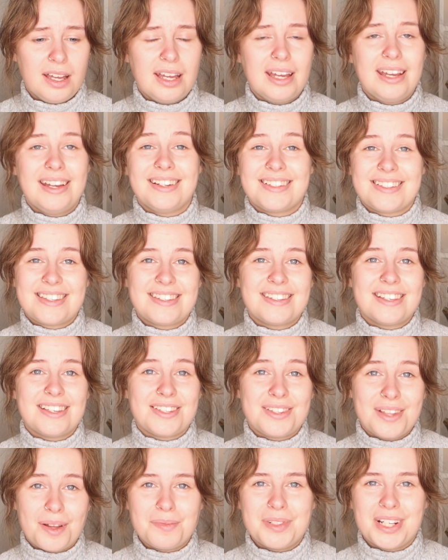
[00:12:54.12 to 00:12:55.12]
it's a
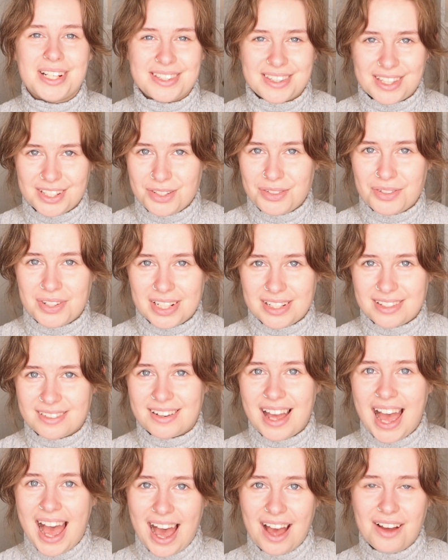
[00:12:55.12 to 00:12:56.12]
subject that you can
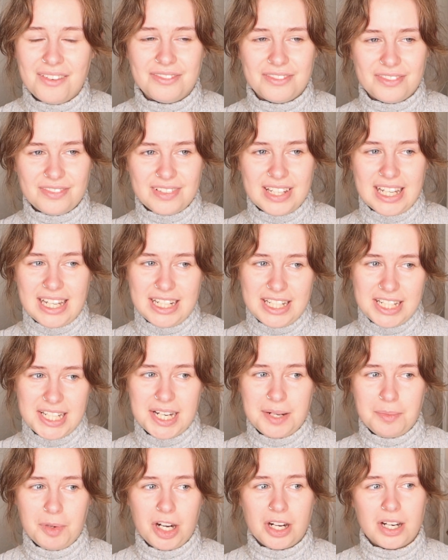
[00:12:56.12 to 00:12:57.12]
have in
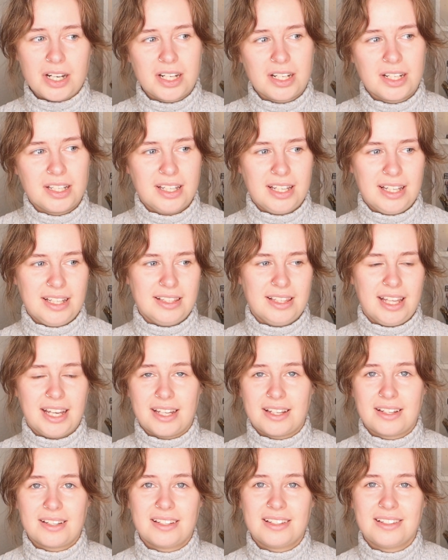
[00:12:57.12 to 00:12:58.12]
Denmark,
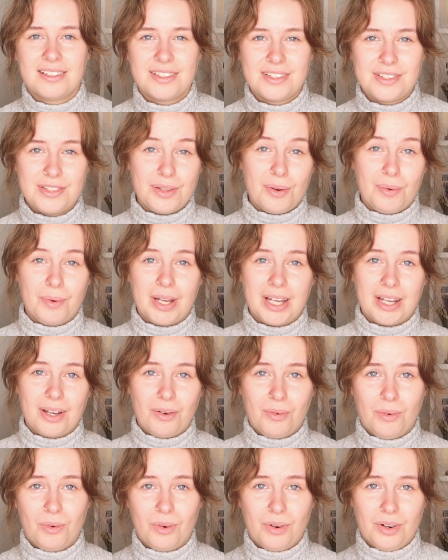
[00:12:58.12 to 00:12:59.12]
like
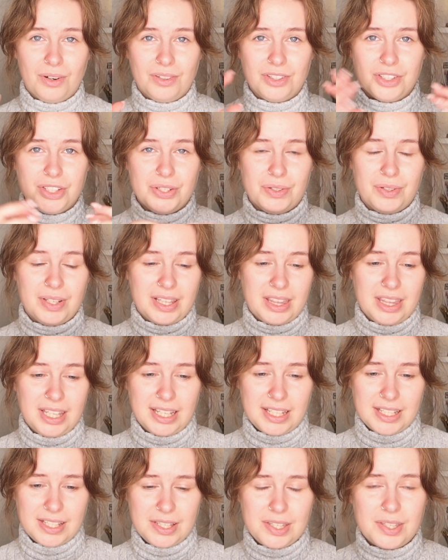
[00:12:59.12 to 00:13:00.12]
sewing or doing
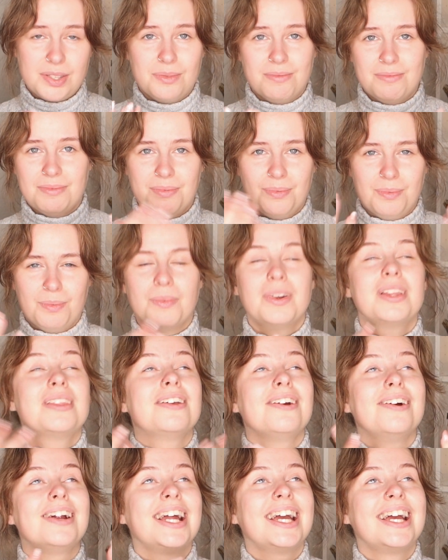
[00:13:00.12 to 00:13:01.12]
things with
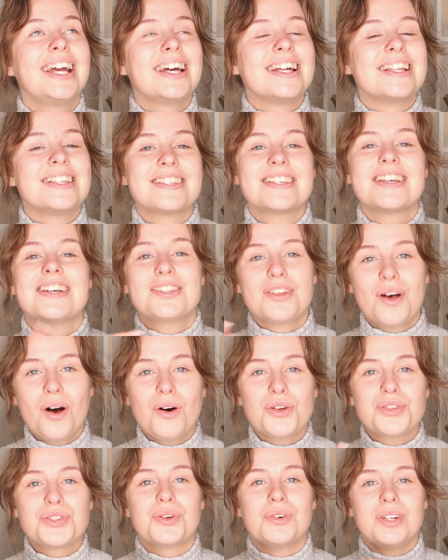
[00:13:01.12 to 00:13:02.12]
your hands. It's
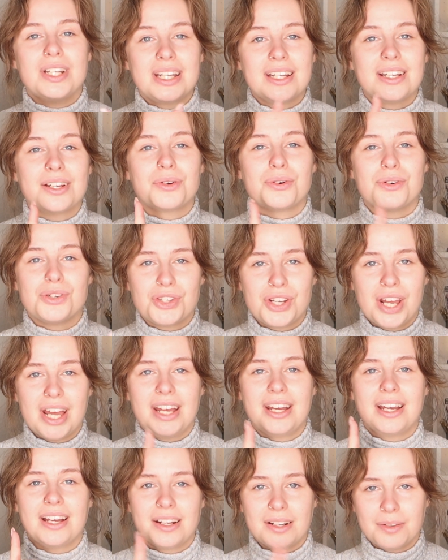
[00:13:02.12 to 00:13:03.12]
also knitting,
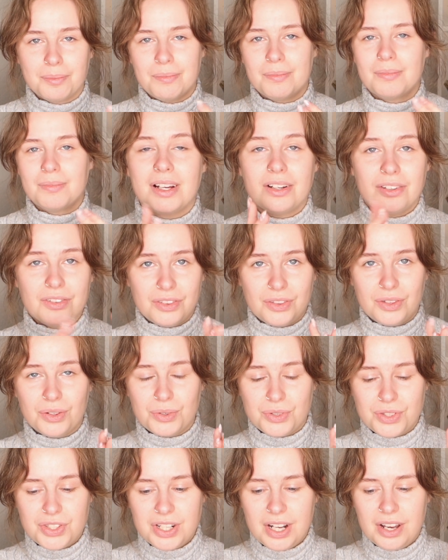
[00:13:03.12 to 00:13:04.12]
crocheting, and
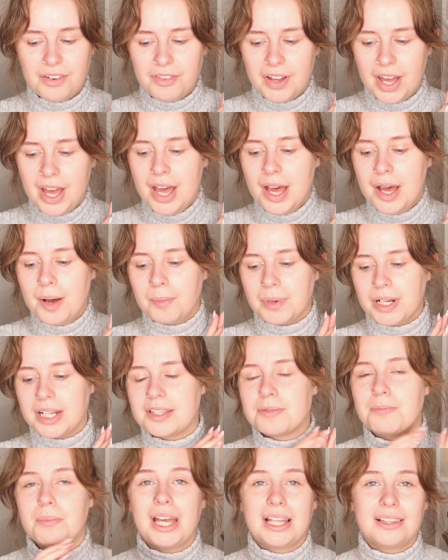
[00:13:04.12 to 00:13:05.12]
those stuff, but
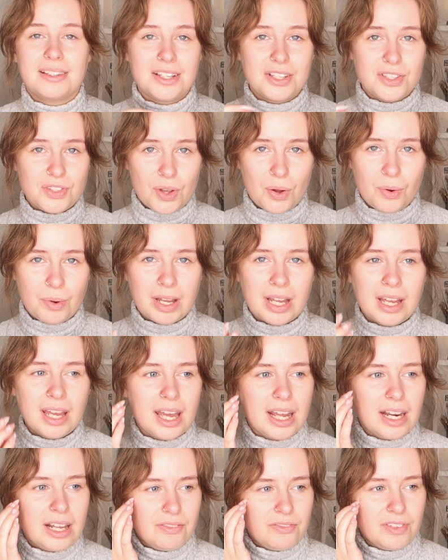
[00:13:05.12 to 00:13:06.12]
it's mainly sewing,
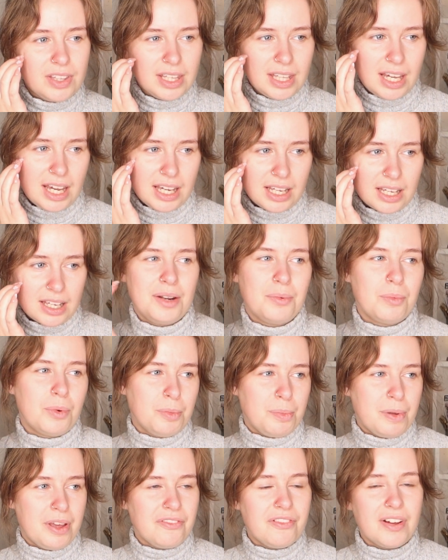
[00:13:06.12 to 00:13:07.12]
and I feel like it would
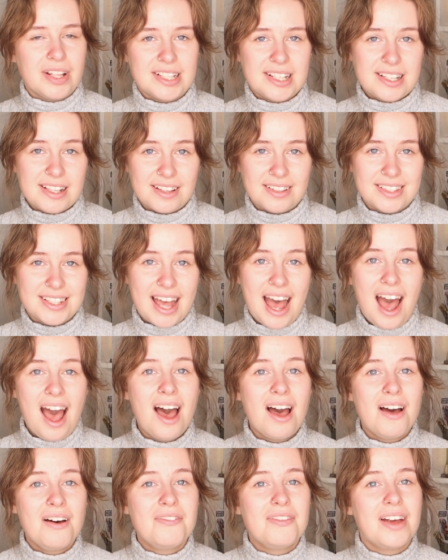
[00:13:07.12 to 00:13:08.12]
be a fun skill to
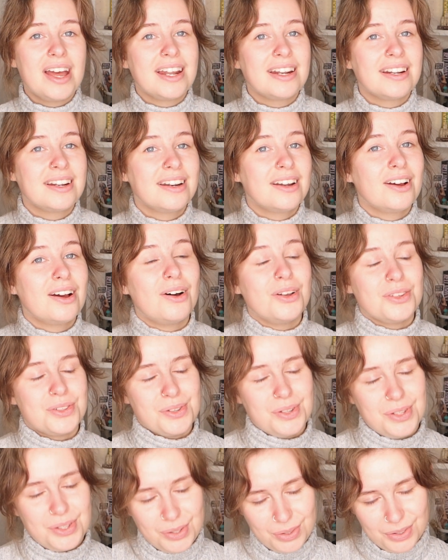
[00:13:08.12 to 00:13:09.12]
have and
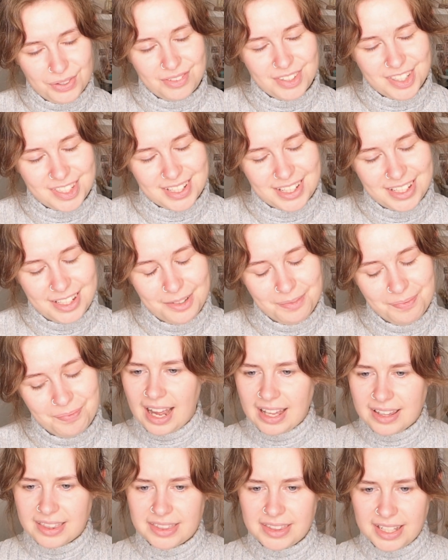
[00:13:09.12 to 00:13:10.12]
also a useful skill.
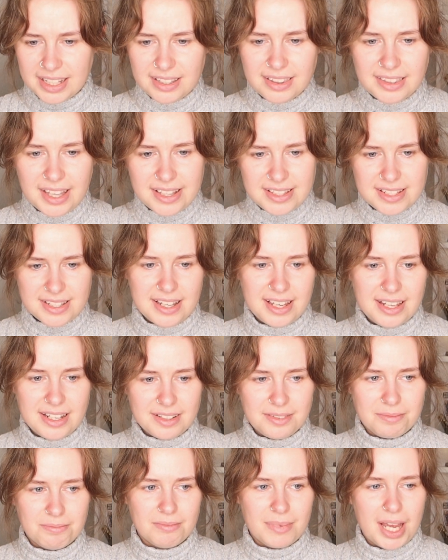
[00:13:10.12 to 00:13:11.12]
I think that's
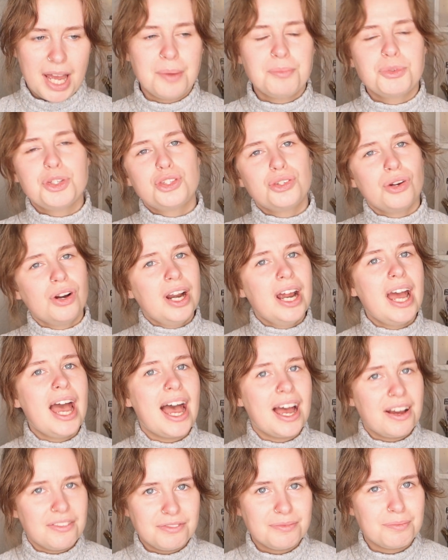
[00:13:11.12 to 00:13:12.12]
it. I'm sure I
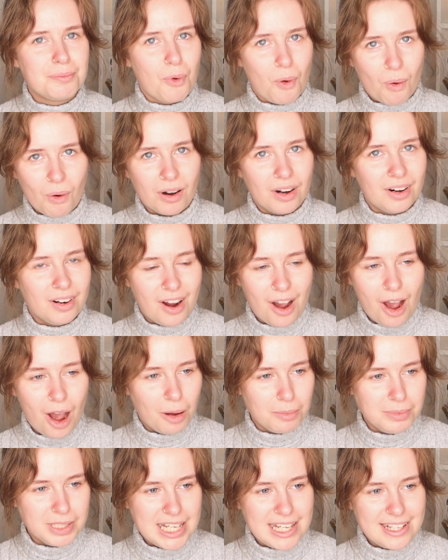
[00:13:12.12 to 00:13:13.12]
have more
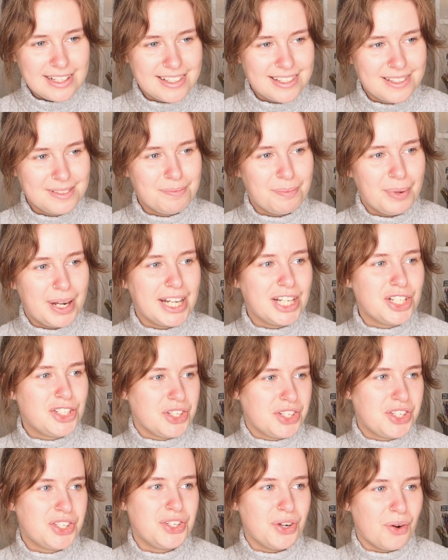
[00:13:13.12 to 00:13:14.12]
hobbies, but I
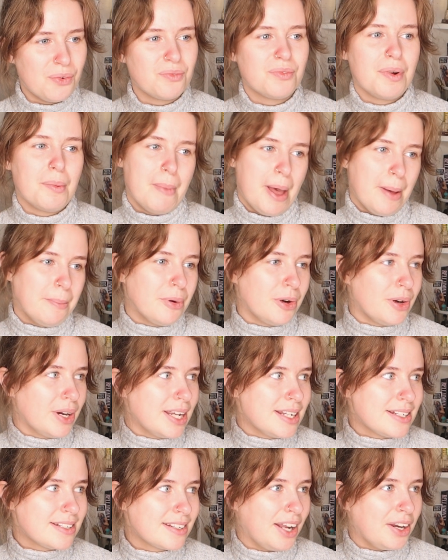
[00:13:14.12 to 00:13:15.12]
just don't remember
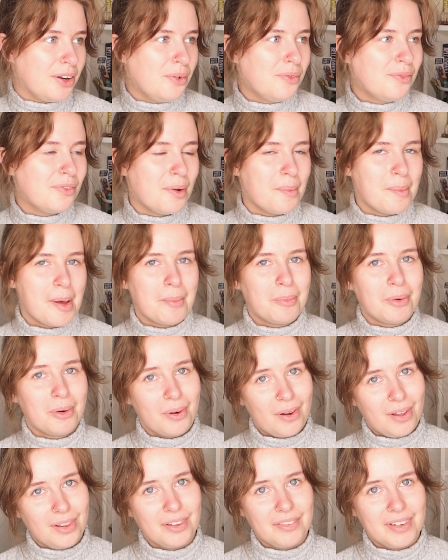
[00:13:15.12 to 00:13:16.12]
it. I don't remember
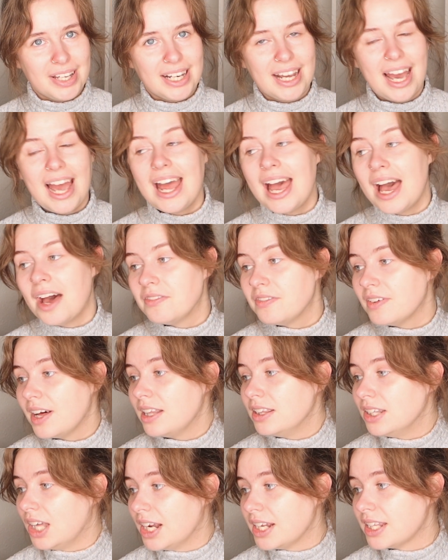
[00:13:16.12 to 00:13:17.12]
all of it. I have a
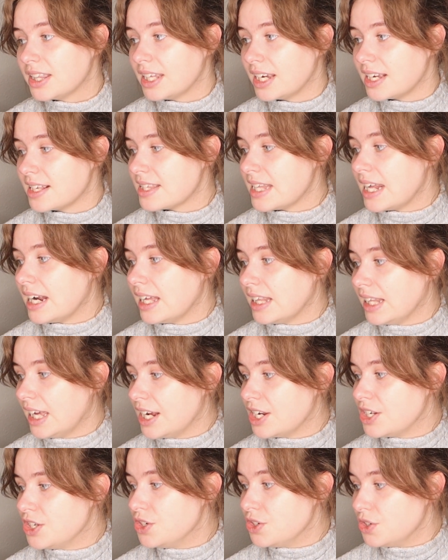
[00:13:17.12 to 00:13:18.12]
lot of things that I
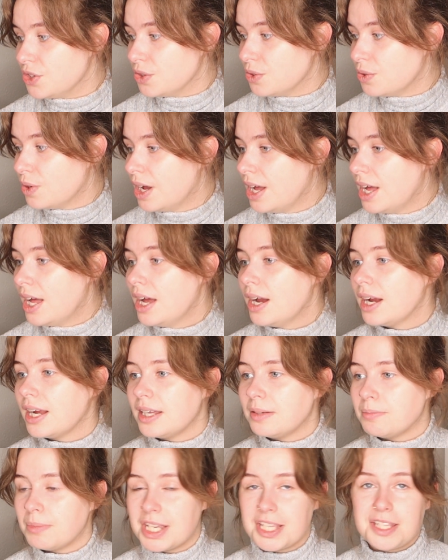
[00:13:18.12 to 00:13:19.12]
like to do
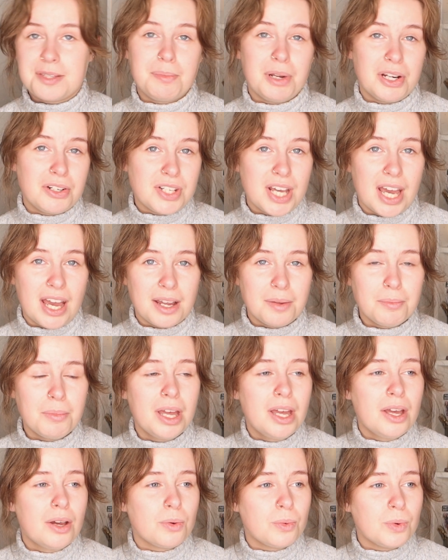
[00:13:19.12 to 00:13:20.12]
in my spare time,
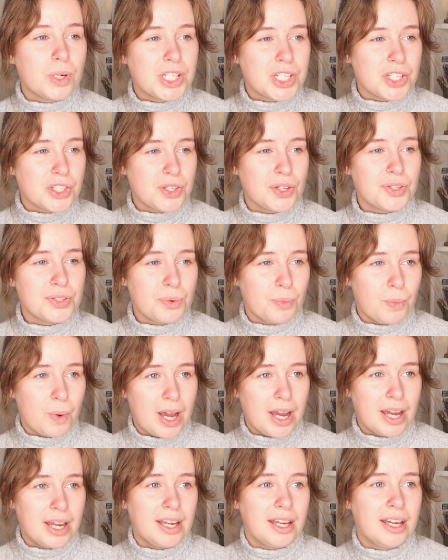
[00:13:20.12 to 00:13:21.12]
which is also
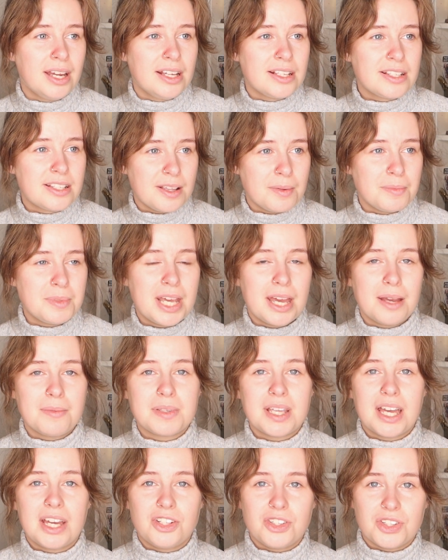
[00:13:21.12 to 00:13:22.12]
why sometimes
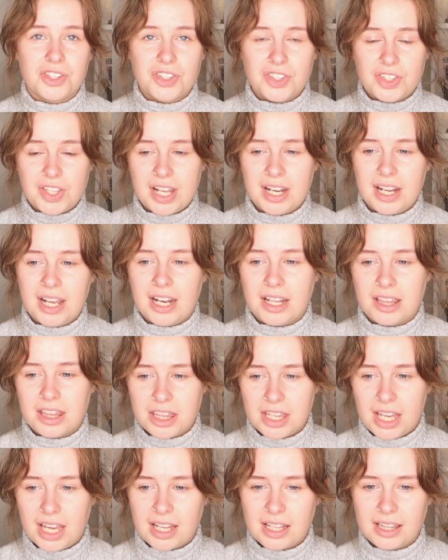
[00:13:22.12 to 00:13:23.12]
I just sit and
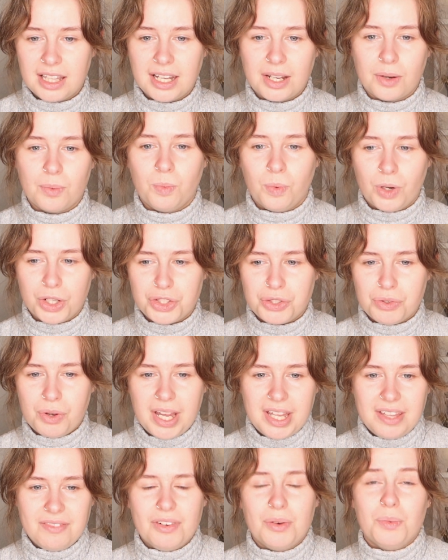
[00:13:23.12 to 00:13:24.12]
think like, what do I
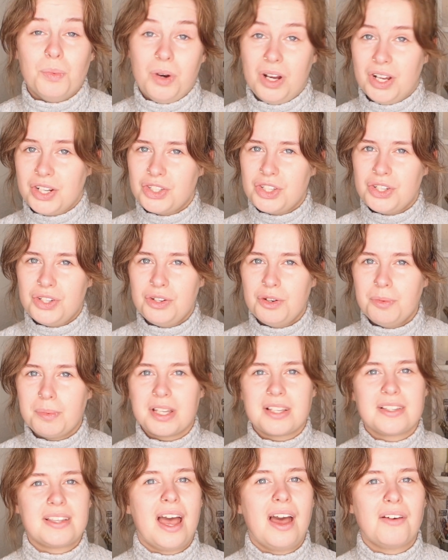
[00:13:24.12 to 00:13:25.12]
even want to do?
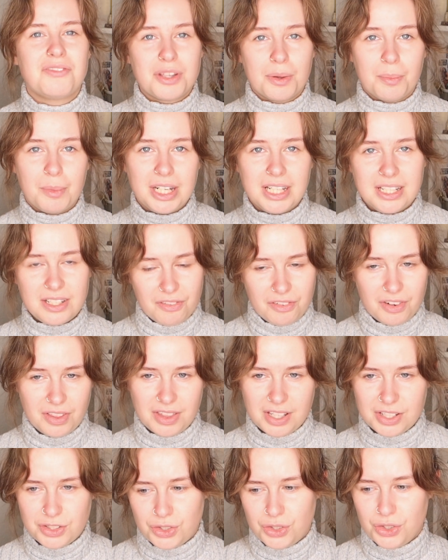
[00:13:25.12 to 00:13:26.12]
Because I have so many different
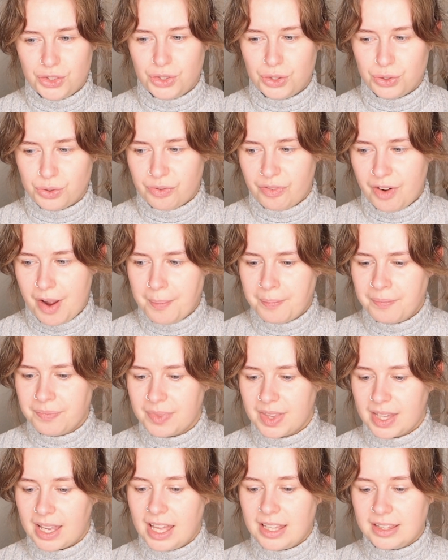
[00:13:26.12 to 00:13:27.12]
things to choose from.
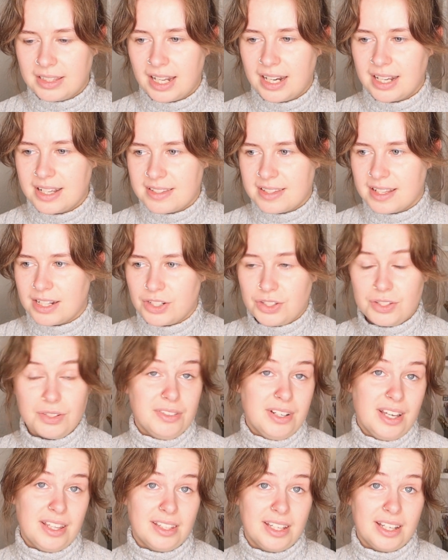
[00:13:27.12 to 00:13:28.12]
And then I sit and do
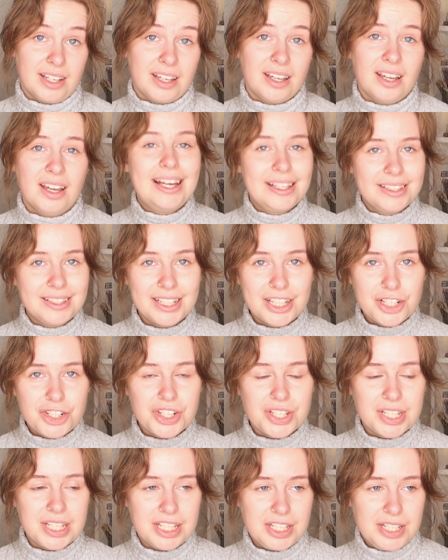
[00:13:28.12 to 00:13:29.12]
nothing. I think I
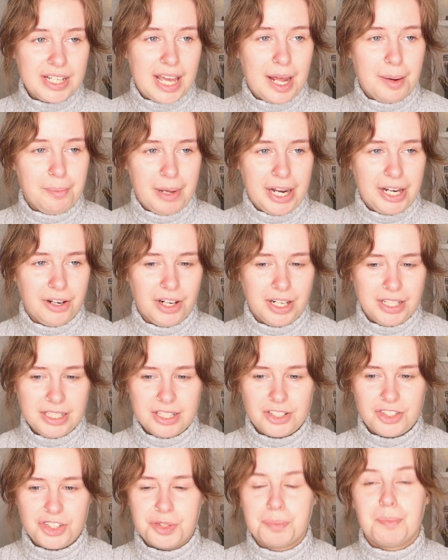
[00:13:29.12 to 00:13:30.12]
just need to get better
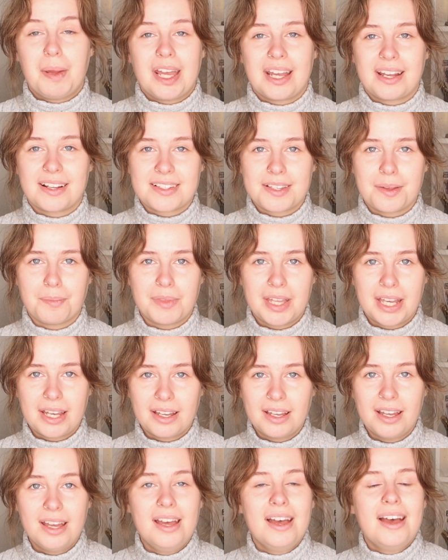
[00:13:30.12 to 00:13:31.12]
at just picking something.